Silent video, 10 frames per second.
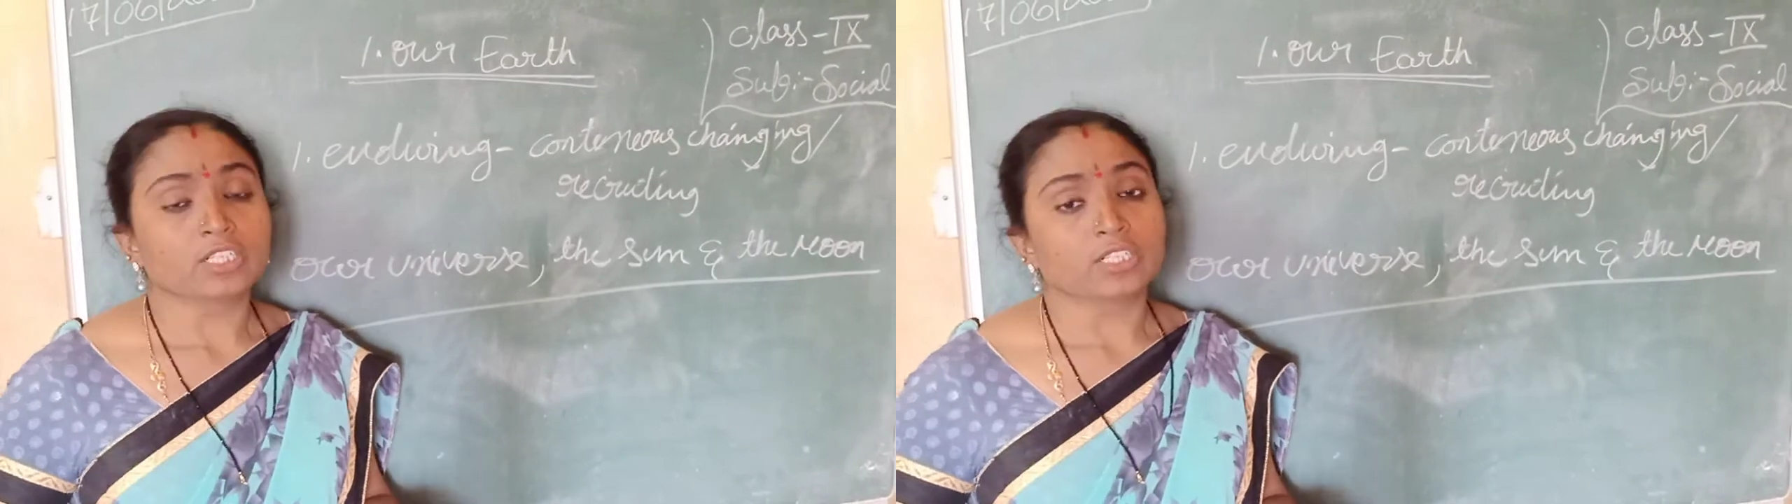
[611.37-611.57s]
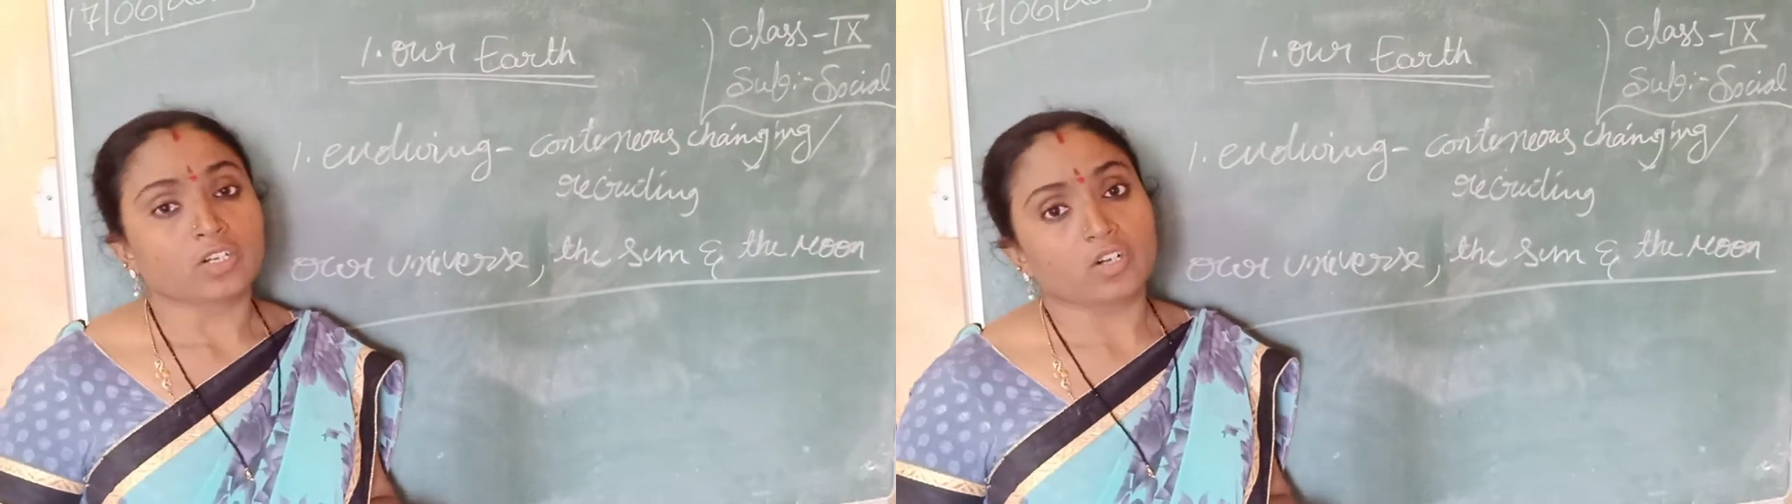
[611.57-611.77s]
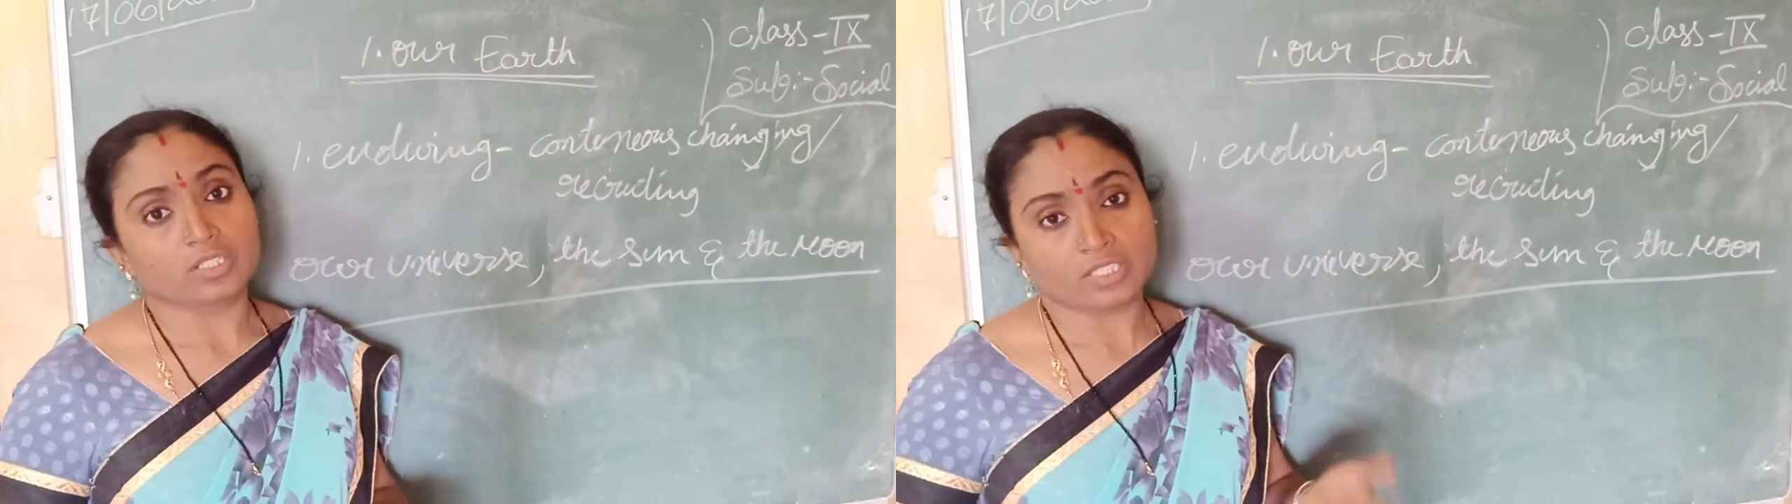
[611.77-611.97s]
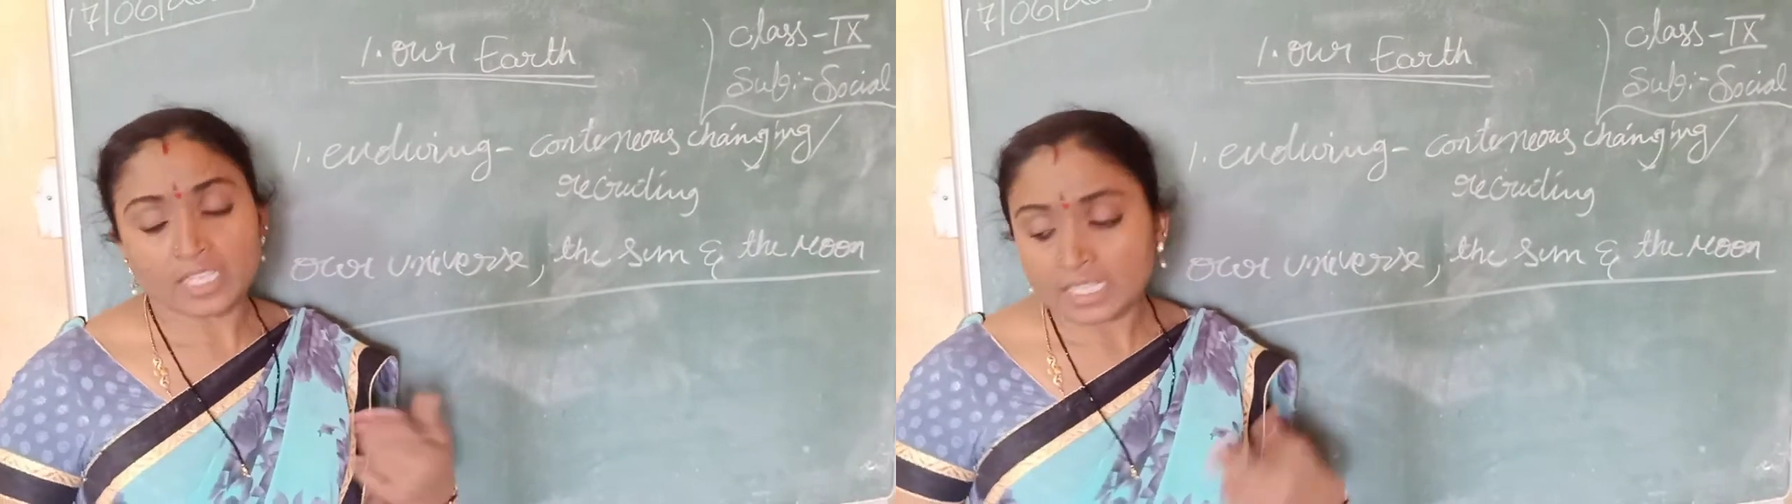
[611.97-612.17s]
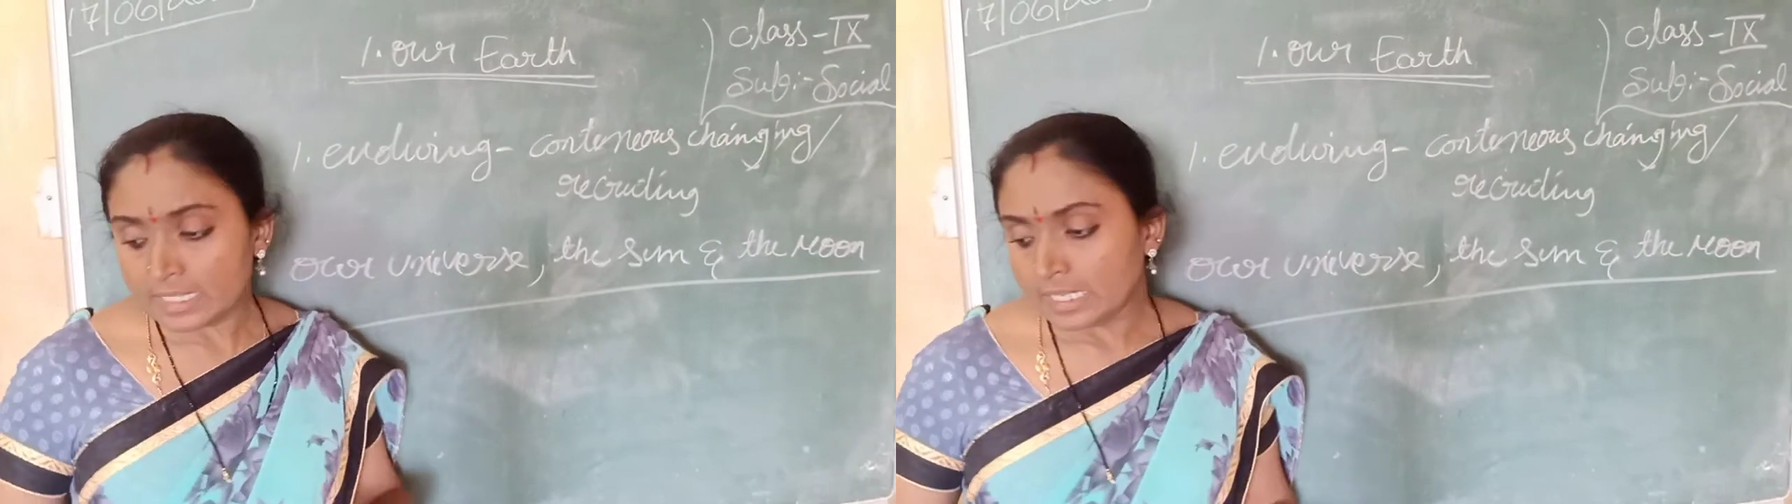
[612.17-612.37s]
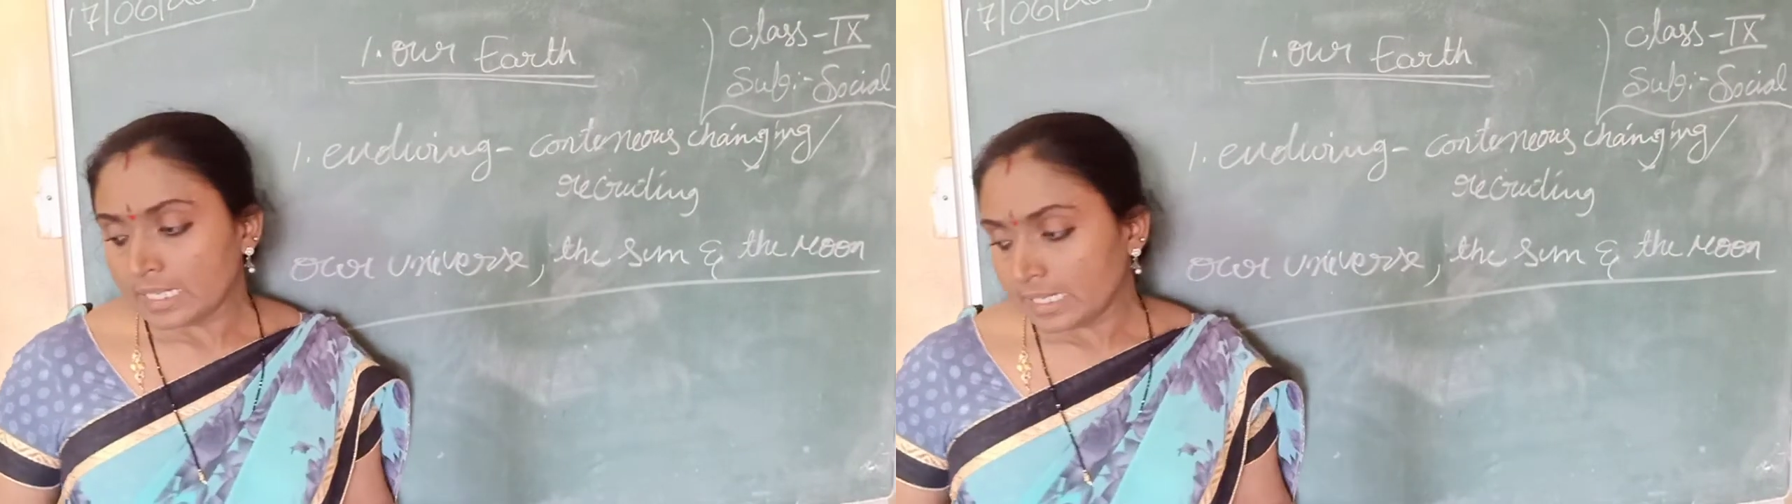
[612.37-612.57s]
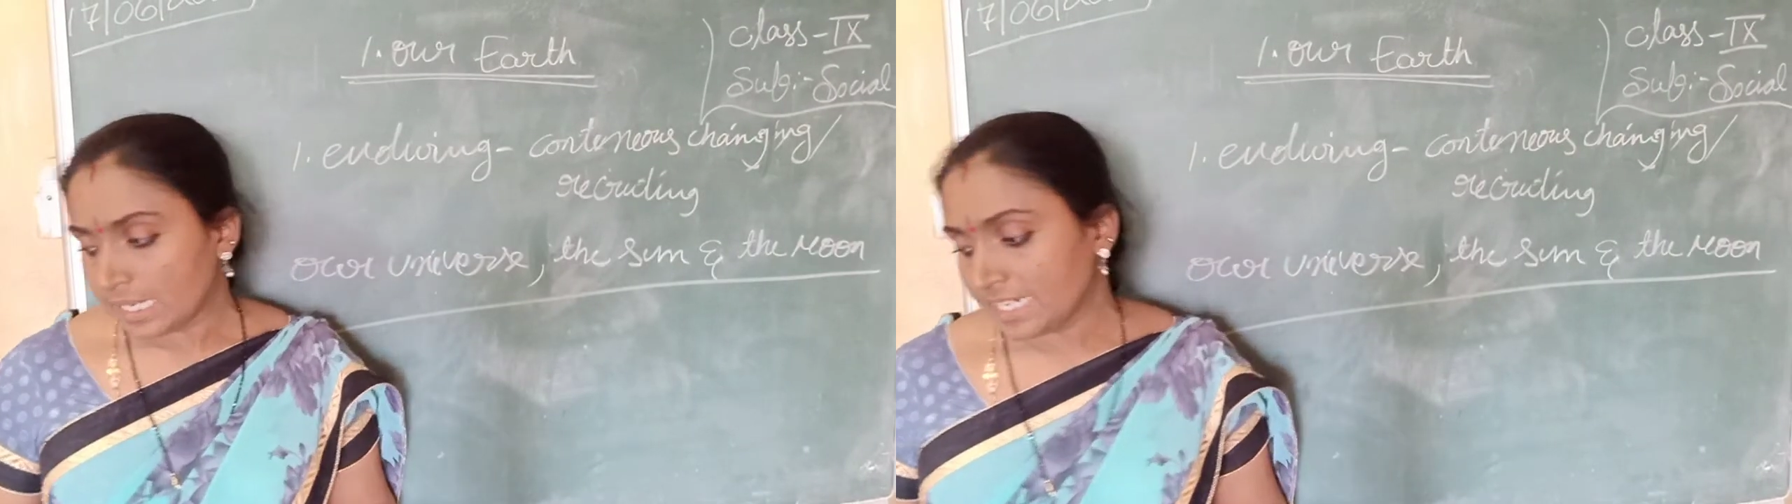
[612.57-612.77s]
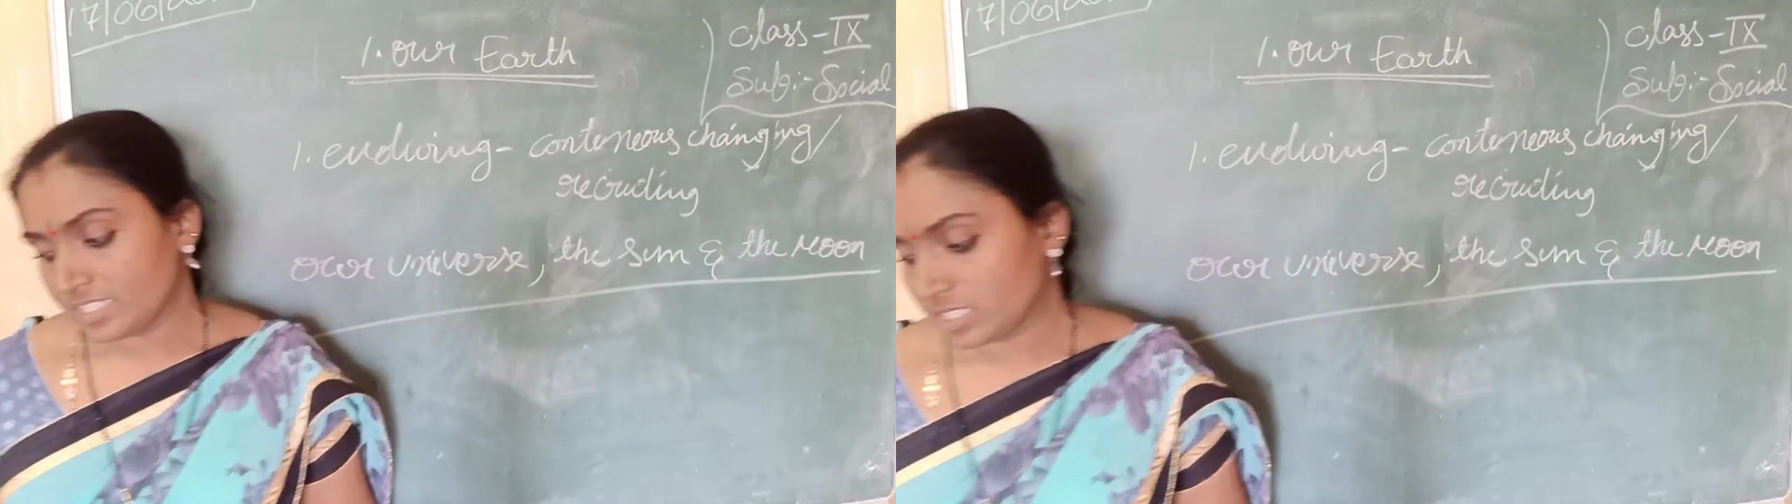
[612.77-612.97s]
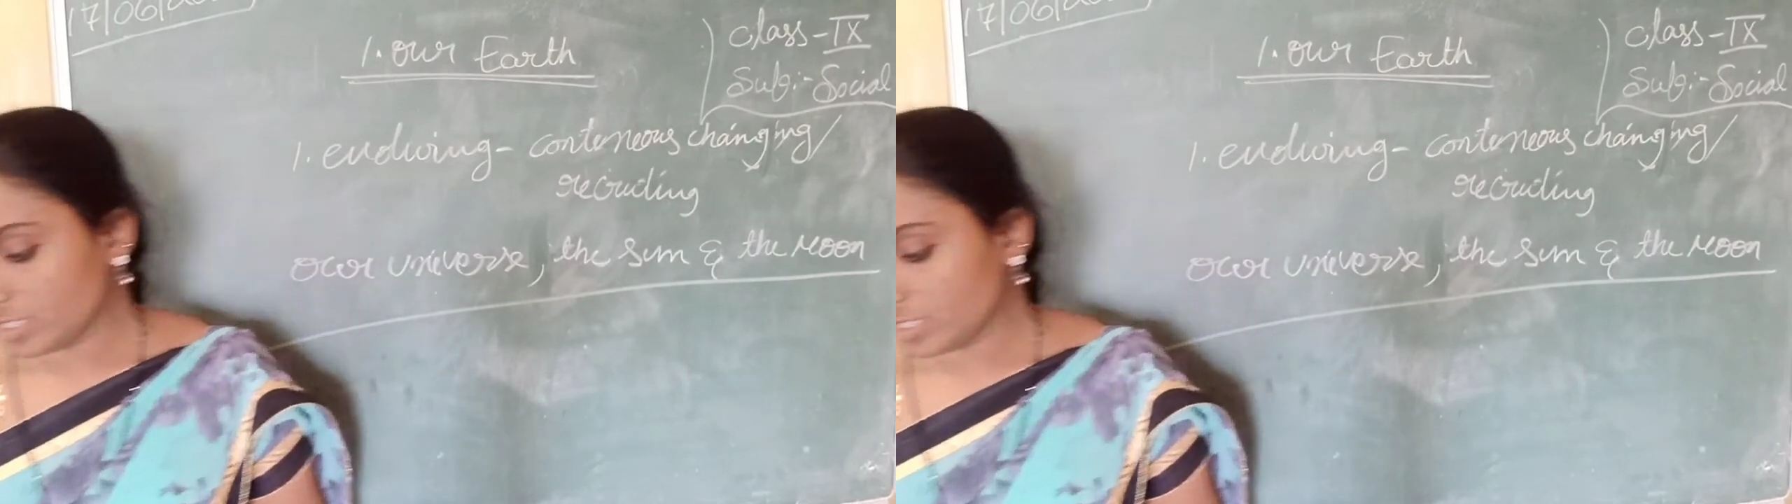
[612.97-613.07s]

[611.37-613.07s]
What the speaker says: on the night.